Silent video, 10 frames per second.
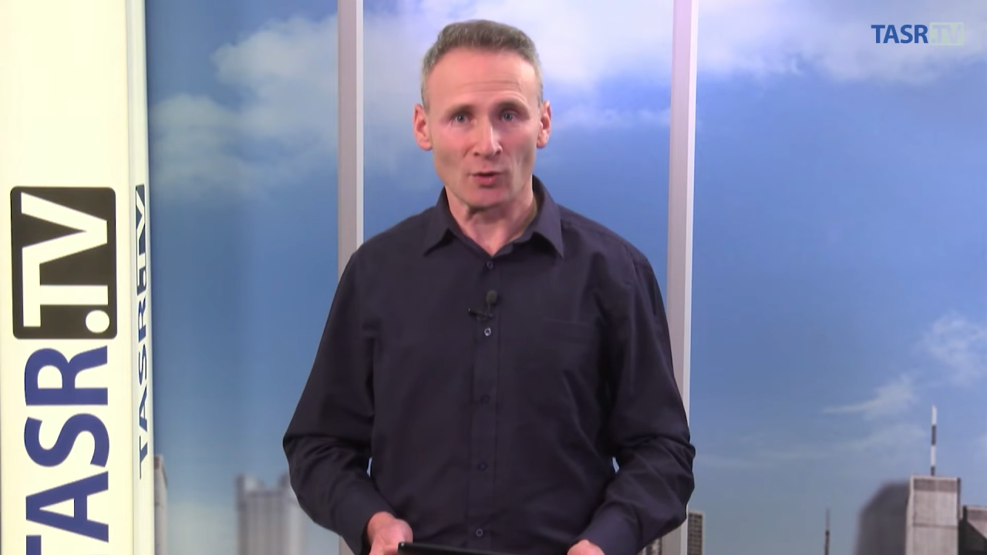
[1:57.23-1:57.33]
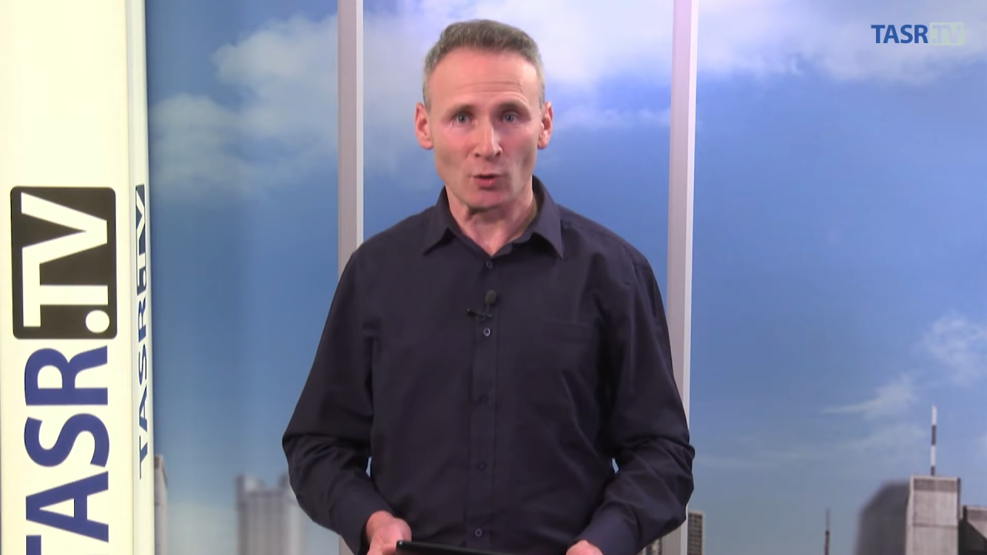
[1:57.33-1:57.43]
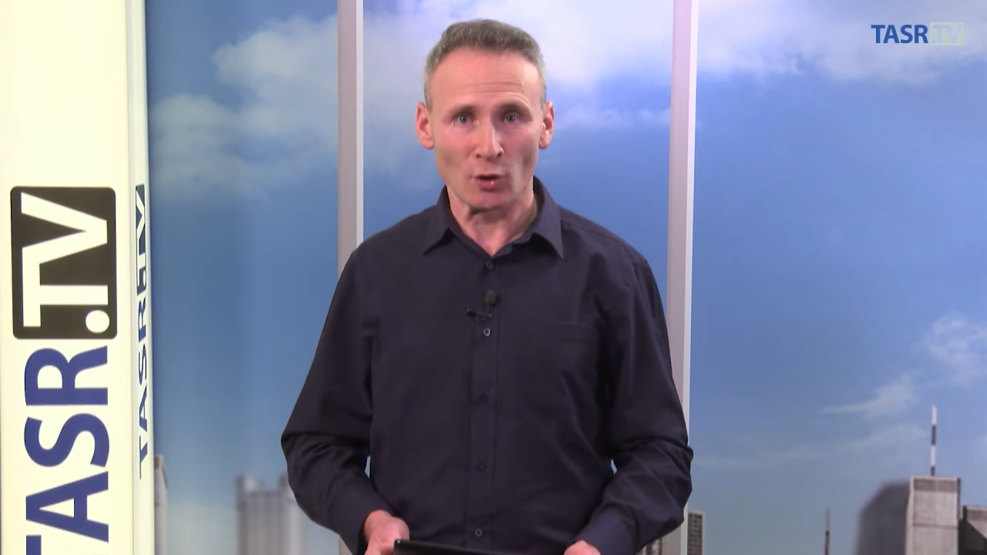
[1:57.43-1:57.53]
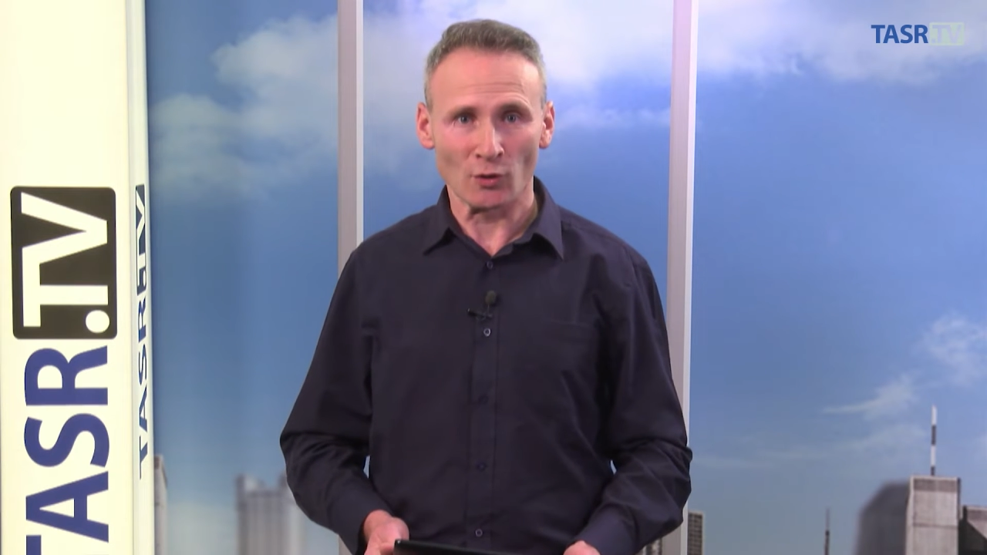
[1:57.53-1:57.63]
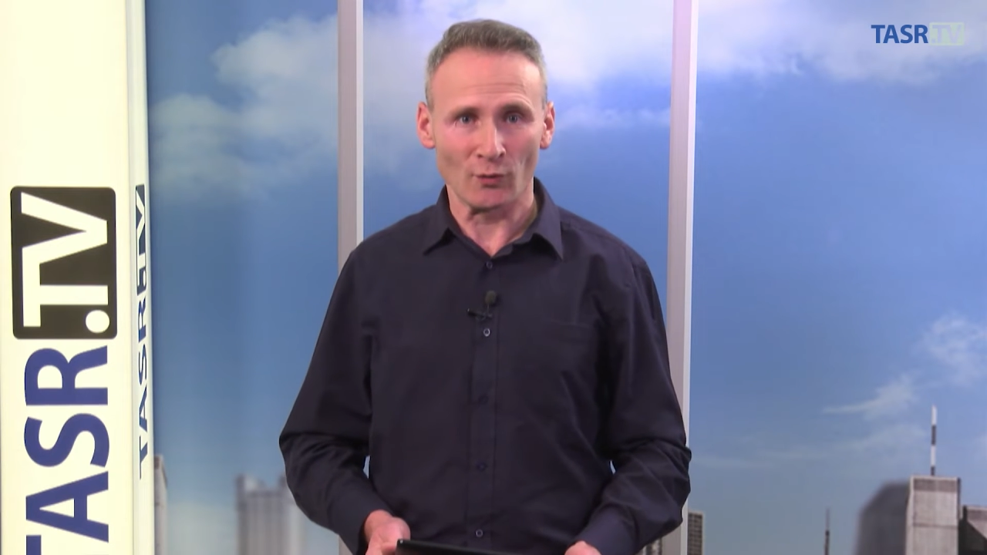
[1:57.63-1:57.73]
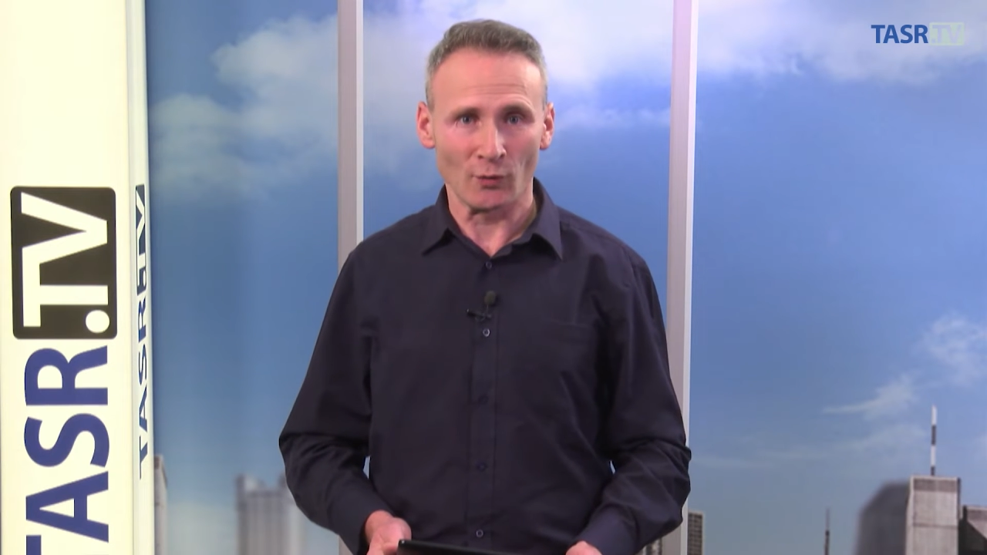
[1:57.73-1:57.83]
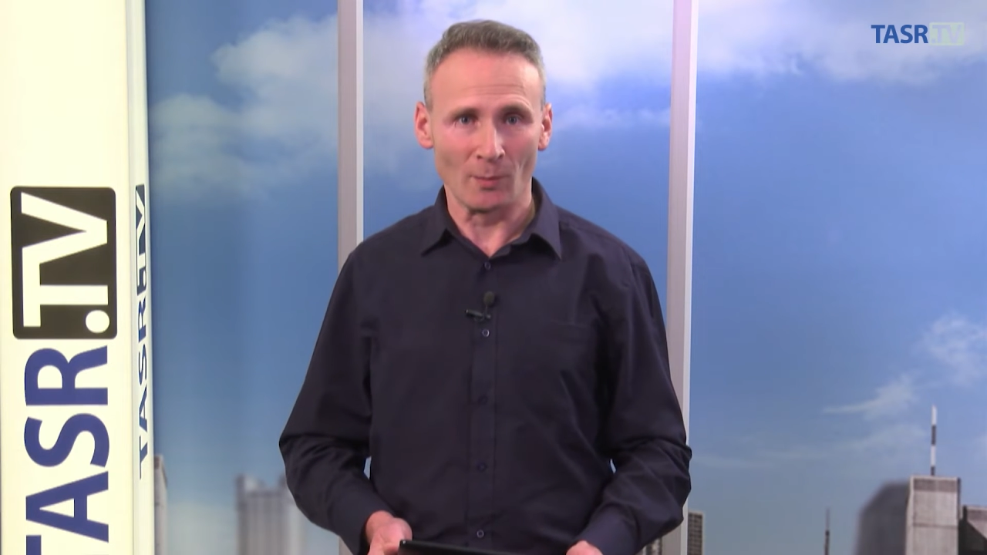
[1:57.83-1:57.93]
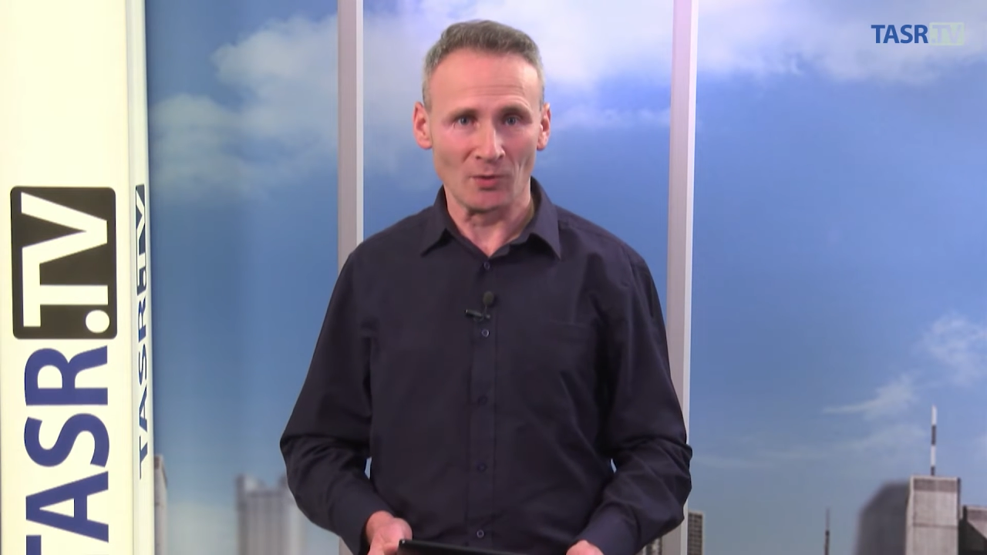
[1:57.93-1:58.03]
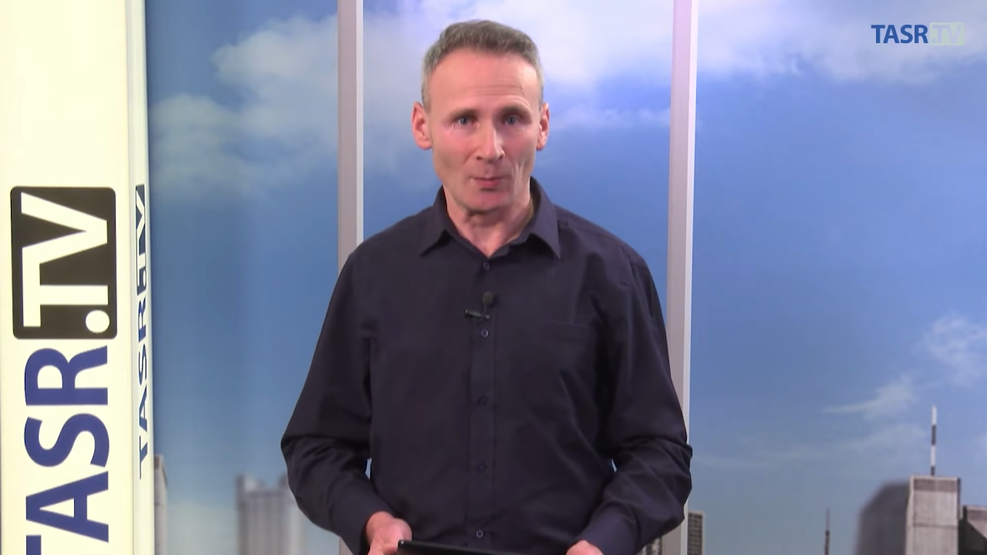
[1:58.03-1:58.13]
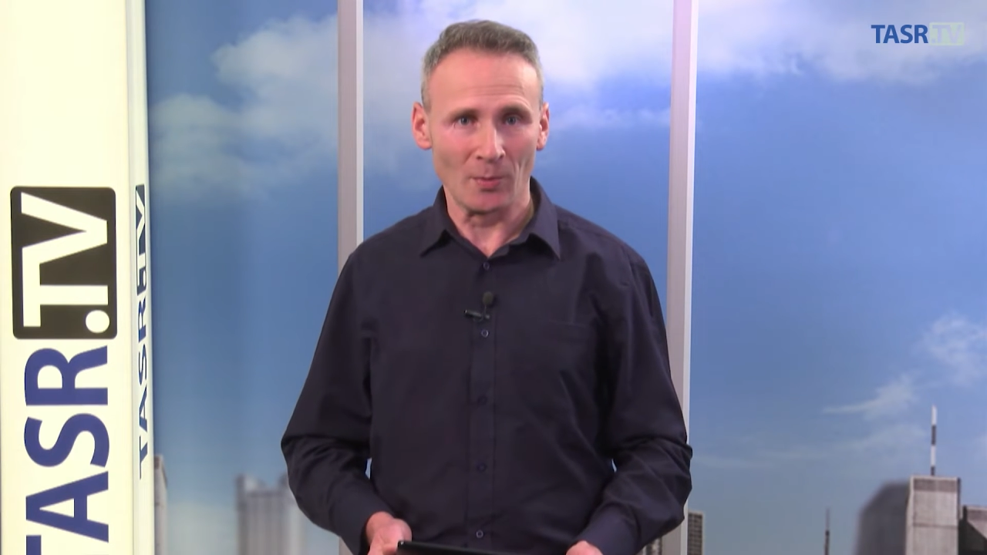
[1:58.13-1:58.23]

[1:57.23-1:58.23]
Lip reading: got from the